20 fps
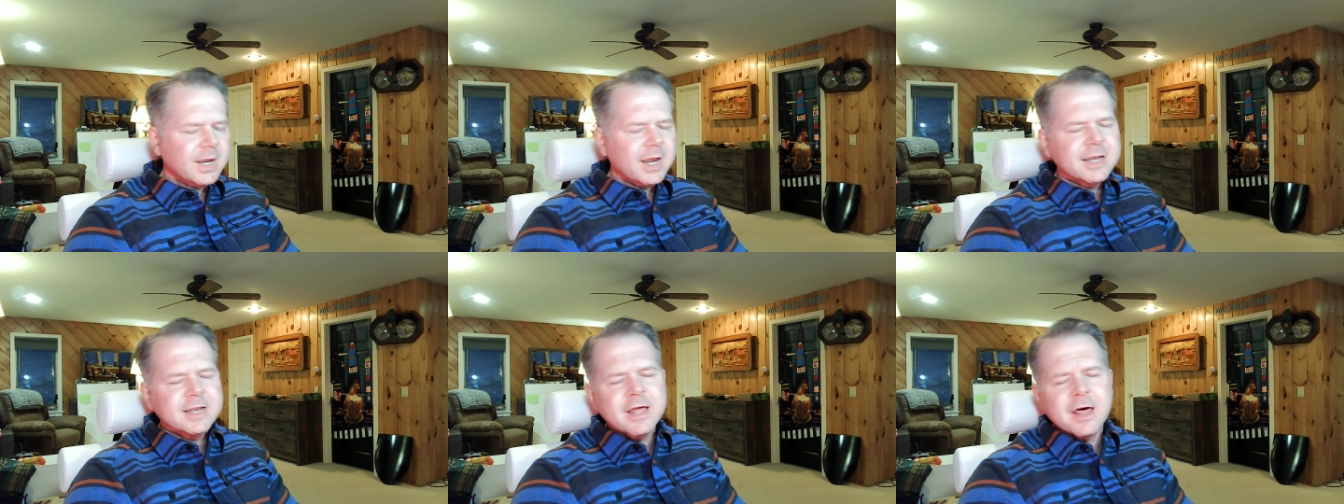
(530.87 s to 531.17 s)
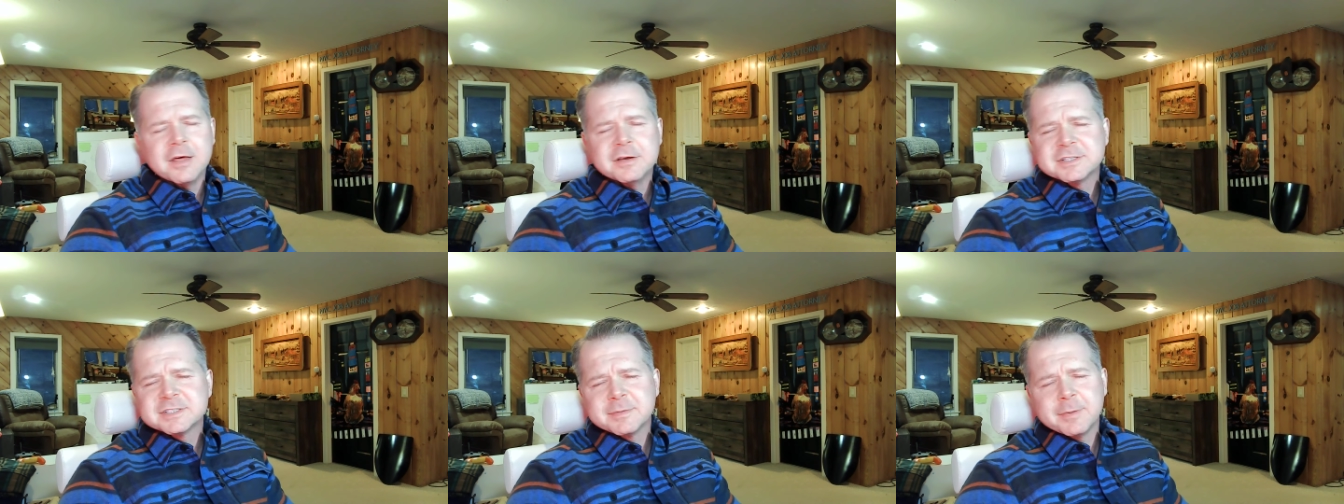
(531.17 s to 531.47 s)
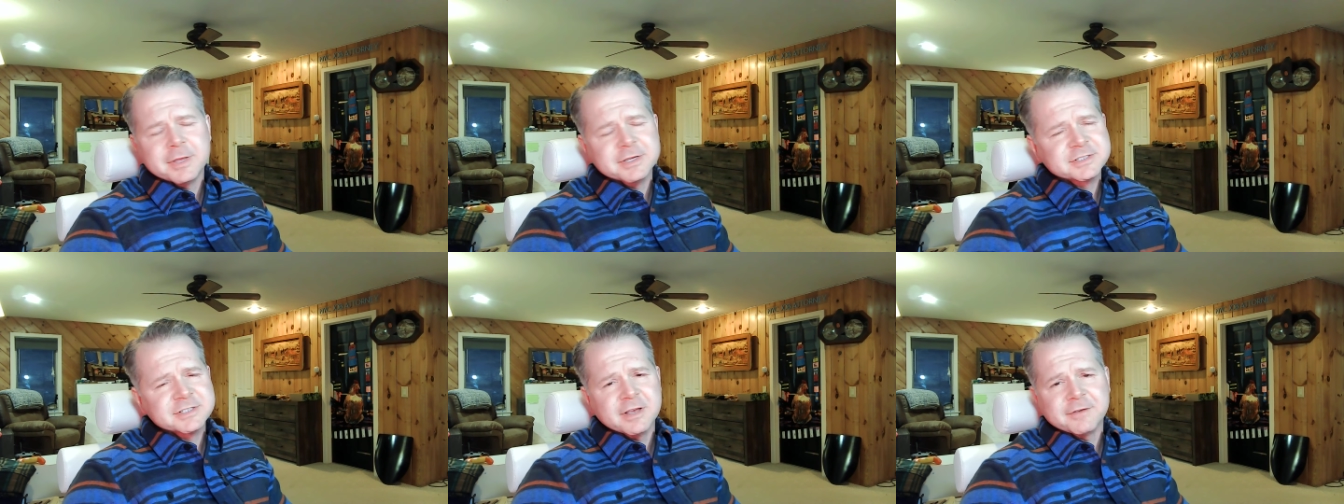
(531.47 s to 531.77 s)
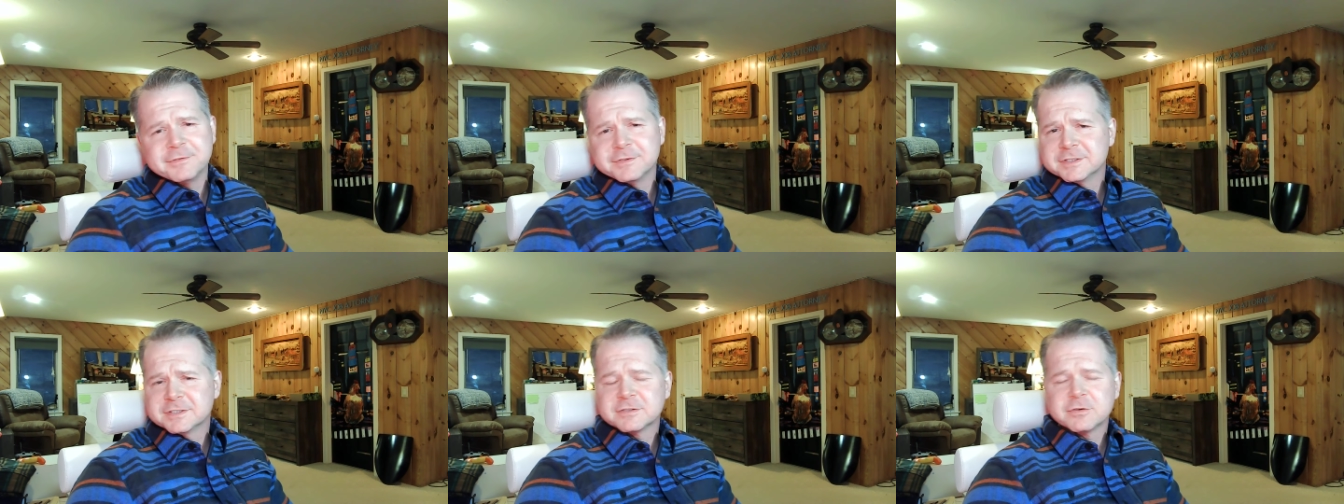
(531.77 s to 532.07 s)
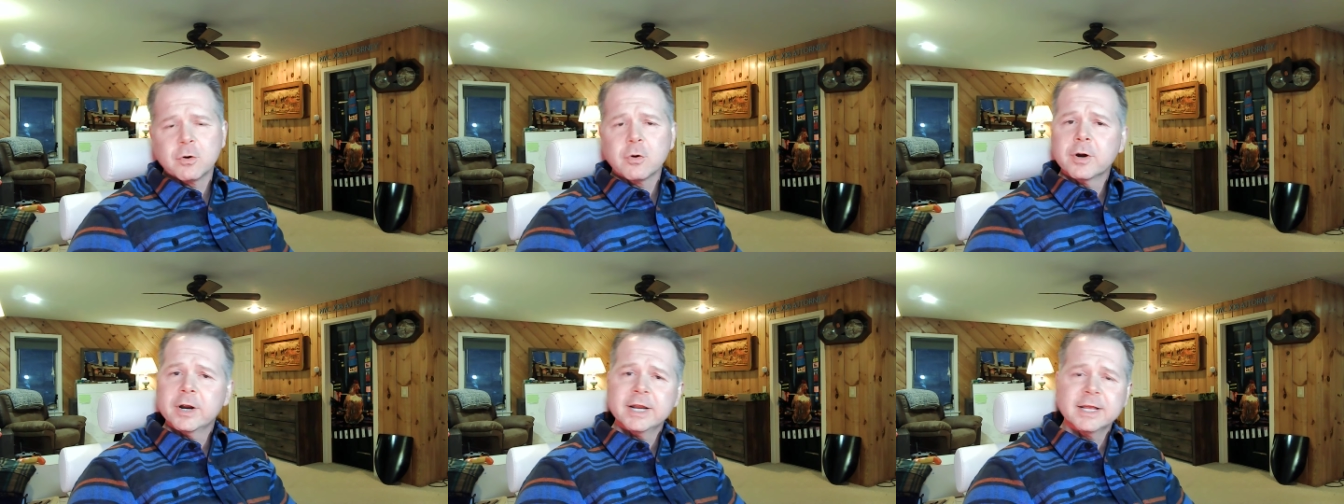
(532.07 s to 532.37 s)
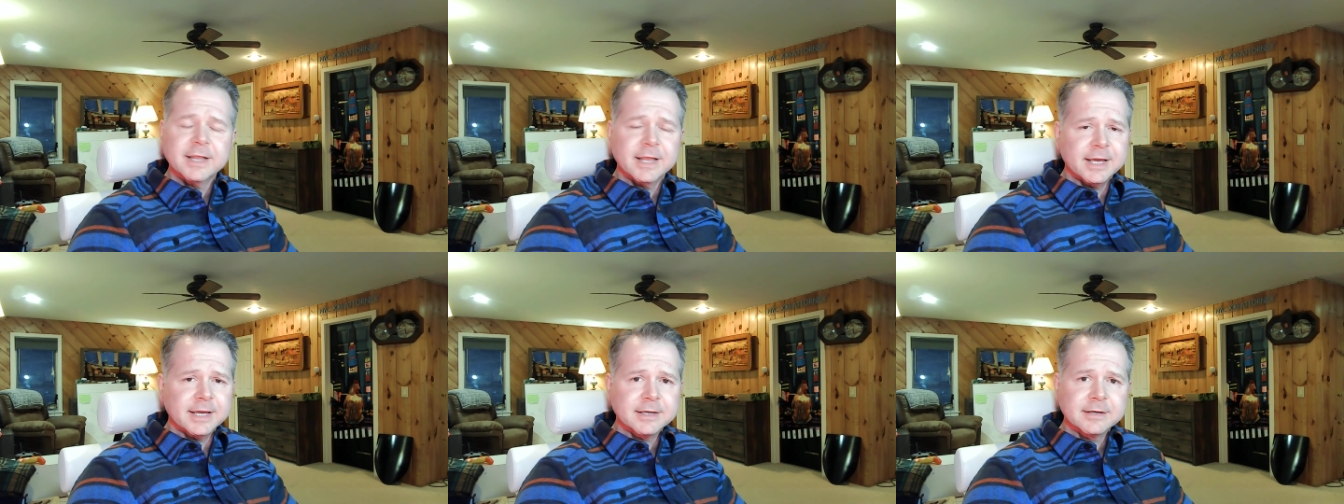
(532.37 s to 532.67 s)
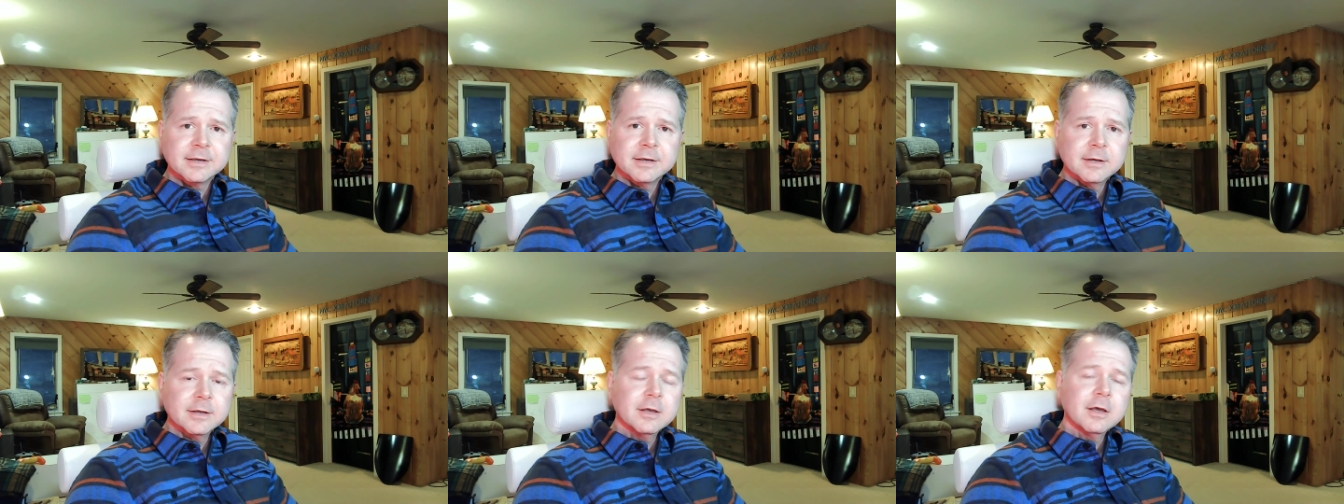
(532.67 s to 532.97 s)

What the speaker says: Now, there's some other stuff in the story, like,